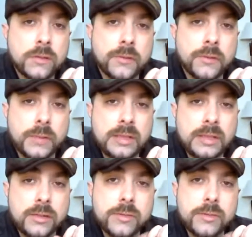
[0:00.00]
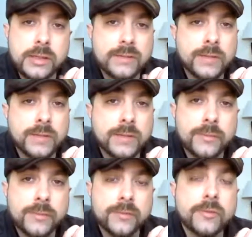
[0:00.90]
so we can do things like
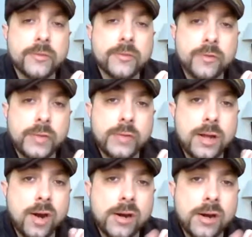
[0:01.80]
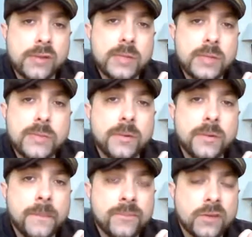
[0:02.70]
preserve who we are as people.
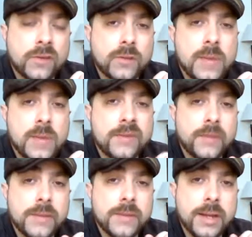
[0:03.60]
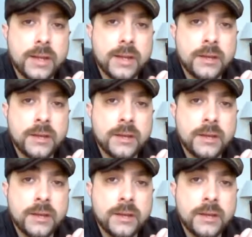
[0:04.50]
So maybe someday,